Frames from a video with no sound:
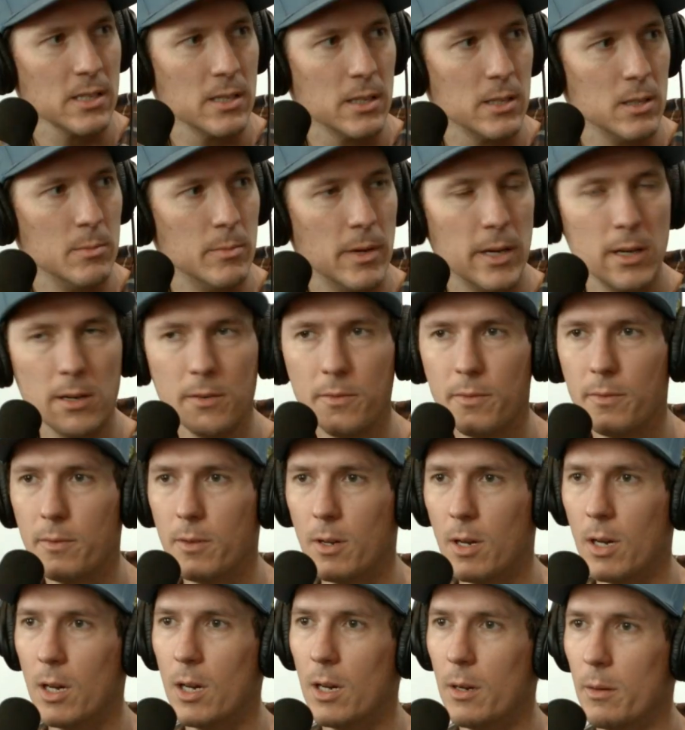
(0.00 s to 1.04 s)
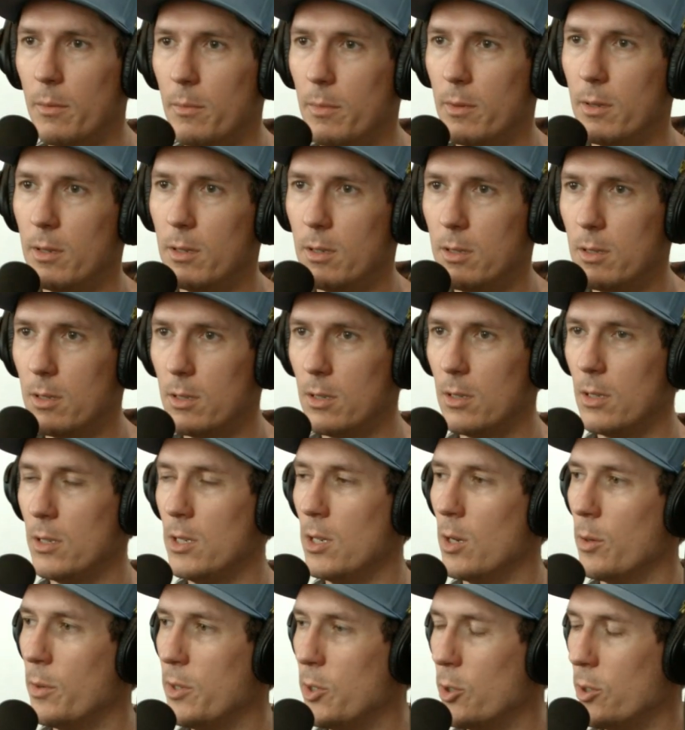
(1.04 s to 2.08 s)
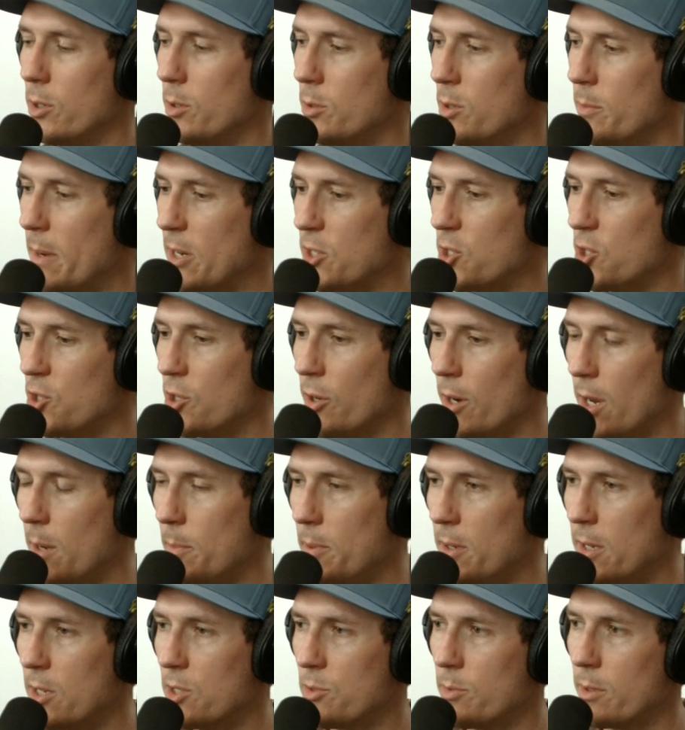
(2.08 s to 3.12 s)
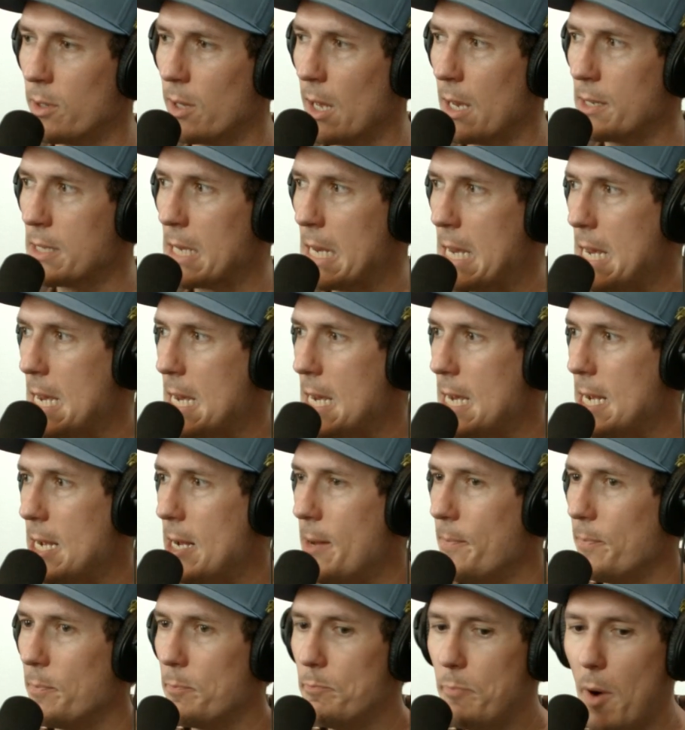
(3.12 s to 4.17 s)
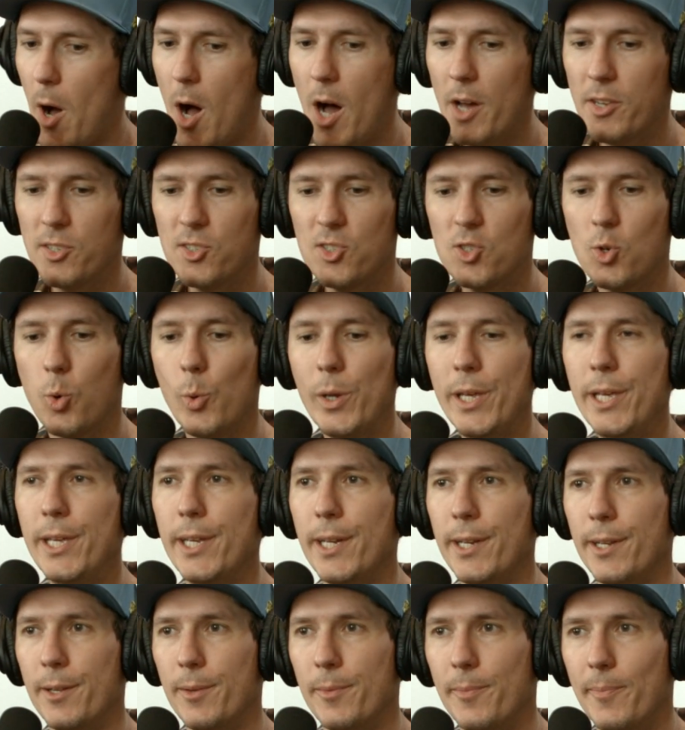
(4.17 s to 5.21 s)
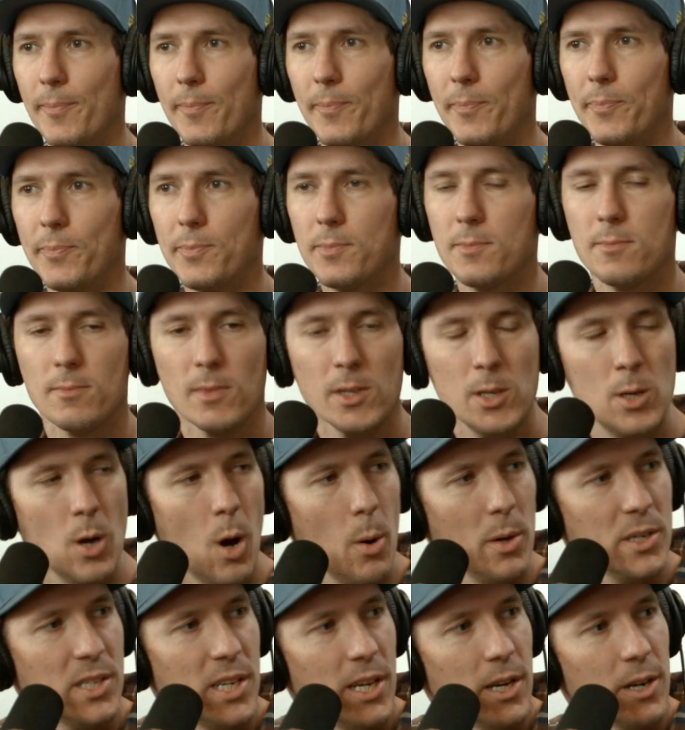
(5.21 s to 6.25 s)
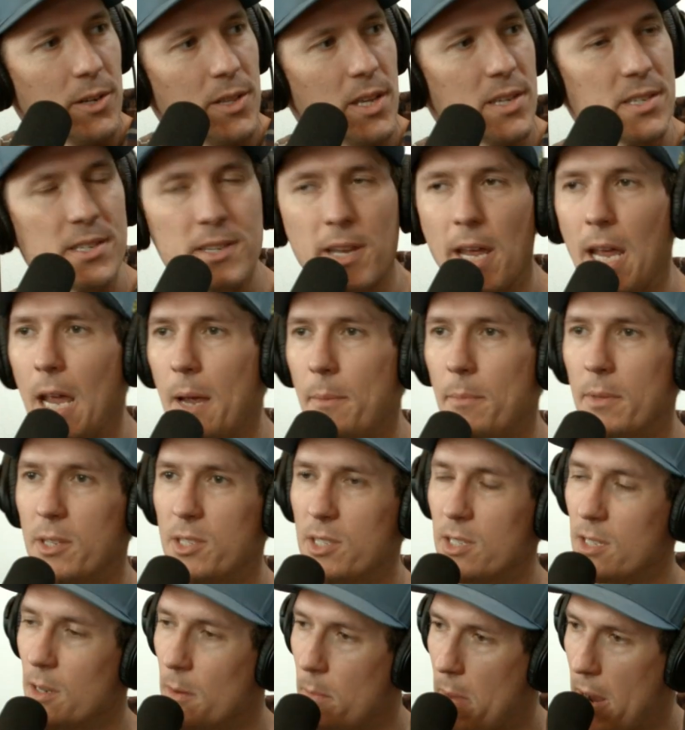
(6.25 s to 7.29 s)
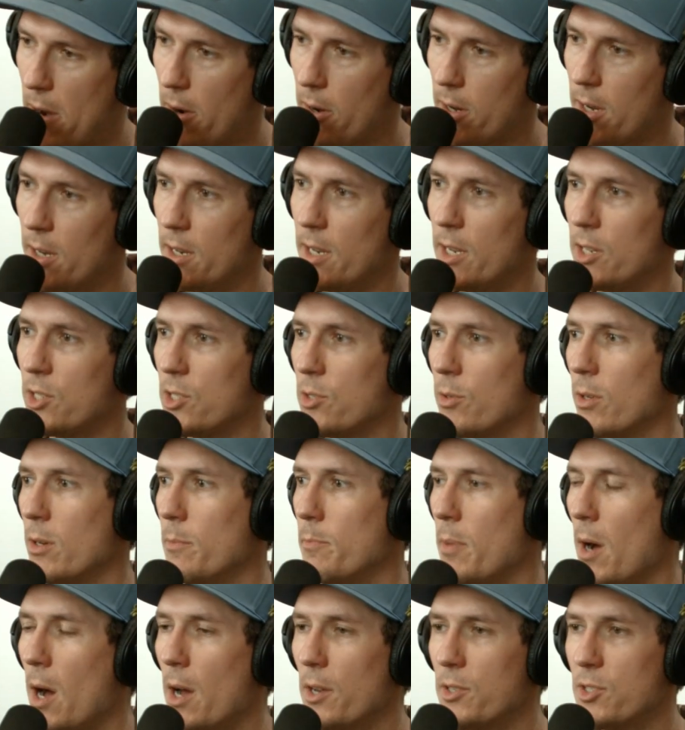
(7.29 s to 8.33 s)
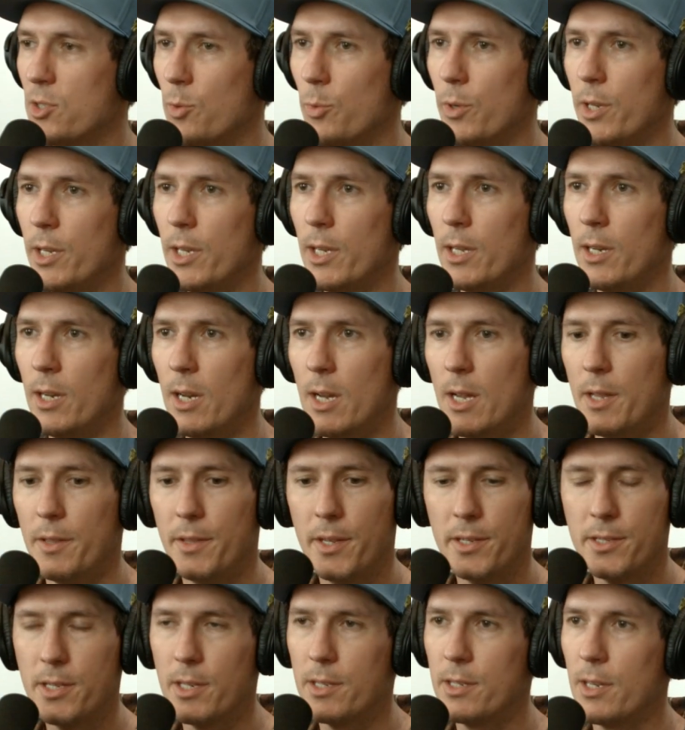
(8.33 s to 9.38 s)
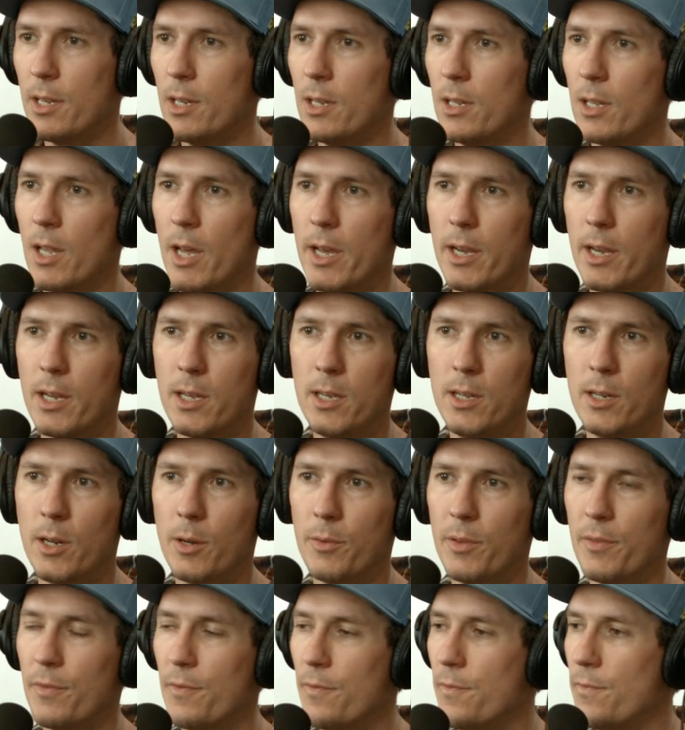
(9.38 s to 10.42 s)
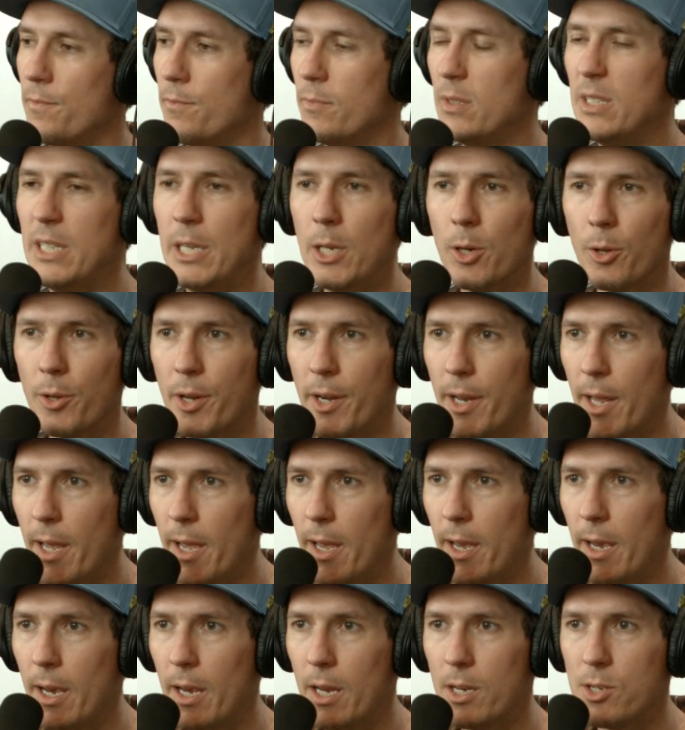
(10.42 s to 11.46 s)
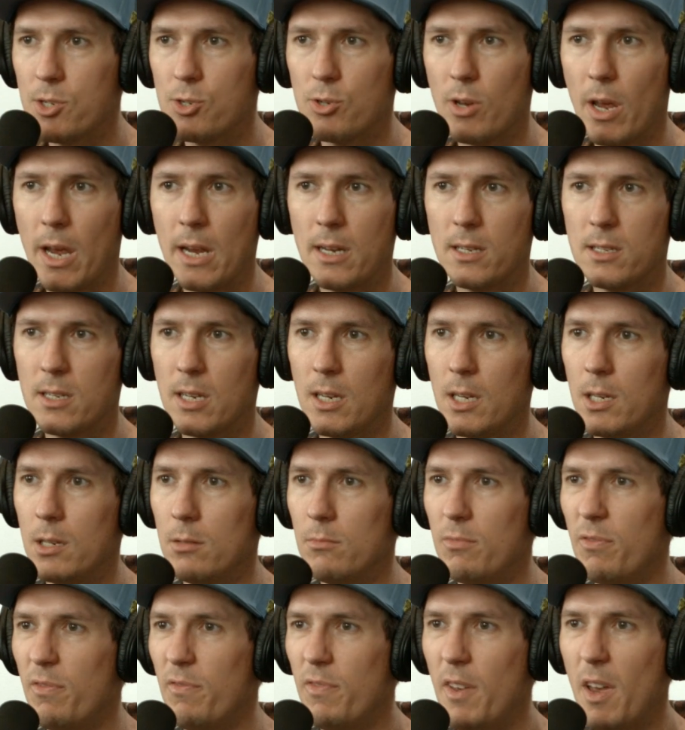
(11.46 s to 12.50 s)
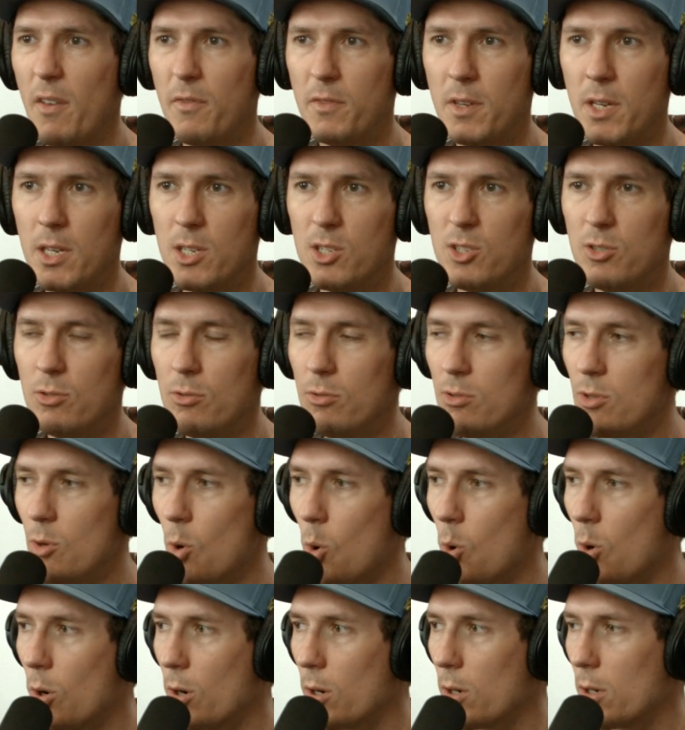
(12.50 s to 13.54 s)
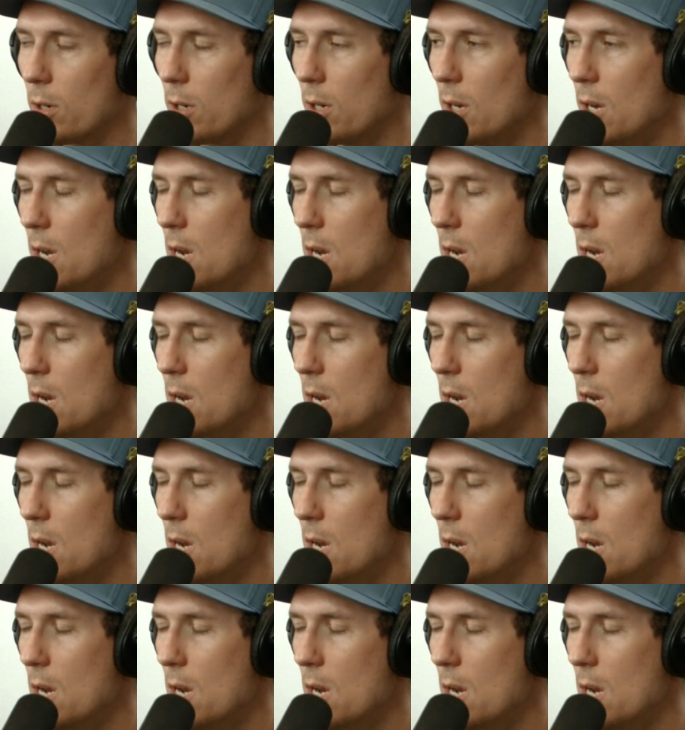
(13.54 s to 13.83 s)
that you may have, when you mentioned your AP history class. Boss Tweed. You always hear this name. This is American history. Boss Tweed. This is in the Gilded Age, 1850s New York.